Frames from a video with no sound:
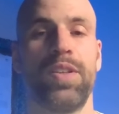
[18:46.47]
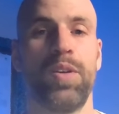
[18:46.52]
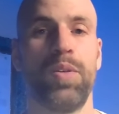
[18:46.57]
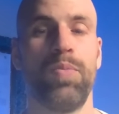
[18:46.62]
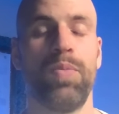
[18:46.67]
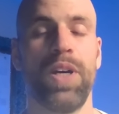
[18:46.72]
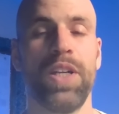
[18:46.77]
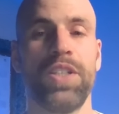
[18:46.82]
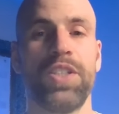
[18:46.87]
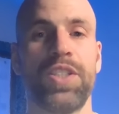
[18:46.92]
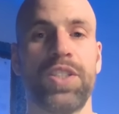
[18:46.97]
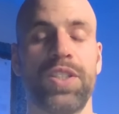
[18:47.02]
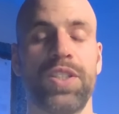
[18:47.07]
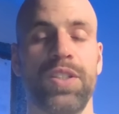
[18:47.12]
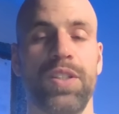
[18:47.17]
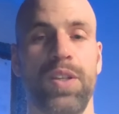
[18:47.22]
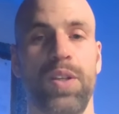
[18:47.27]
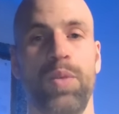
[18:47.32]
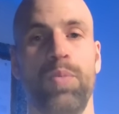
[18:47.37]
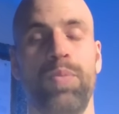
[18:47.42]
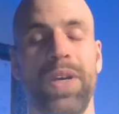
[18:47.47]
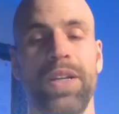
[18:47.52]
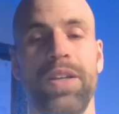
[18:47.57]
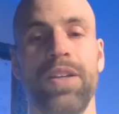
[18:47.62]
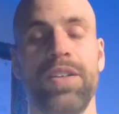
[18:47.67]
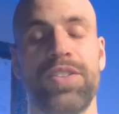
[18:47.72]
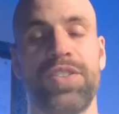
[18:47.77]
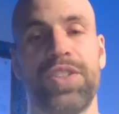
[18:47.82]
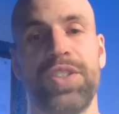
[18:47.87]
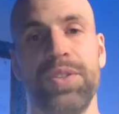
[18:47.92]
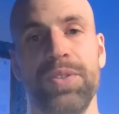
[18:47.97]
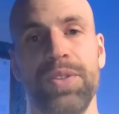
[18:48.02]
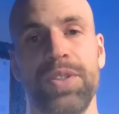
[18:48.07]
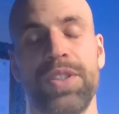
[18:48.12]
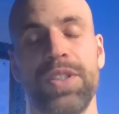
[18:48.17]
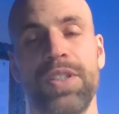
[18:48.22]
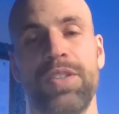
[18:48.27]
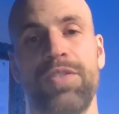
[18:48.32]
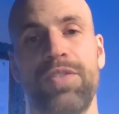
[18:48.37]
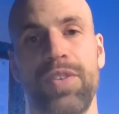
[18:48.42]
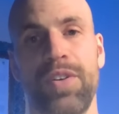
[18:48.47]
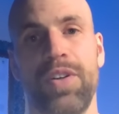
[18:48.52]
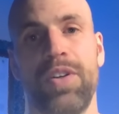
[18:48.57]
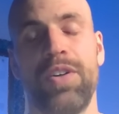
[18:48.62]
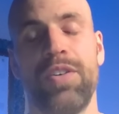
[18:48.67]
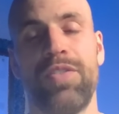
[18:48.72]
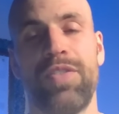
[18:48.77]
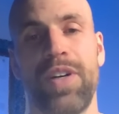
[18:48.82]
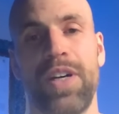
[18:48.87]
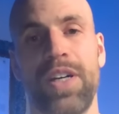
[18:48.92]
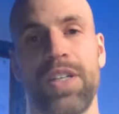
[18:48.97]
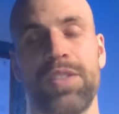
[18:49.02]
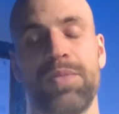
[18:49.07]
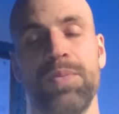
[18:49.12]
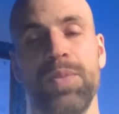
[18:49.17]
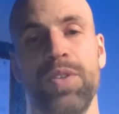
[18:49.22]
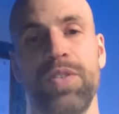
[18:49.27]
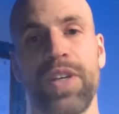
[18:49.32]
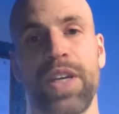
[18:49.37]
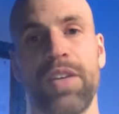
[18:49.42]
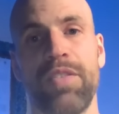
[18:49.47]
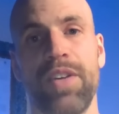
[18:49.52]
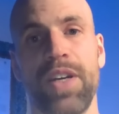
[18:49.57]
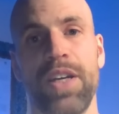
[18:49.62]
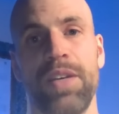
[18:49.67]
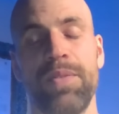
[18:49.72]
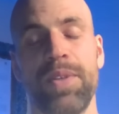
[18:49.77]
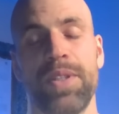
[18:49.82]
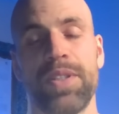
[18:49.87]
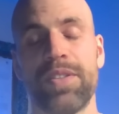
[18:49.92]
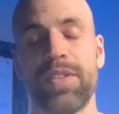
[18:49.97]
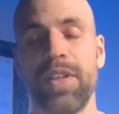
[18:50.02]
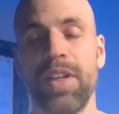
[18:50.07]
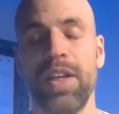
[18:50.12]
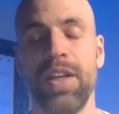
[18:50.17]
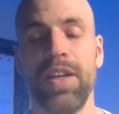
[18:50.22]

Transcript: much better suited for fast-moving environments,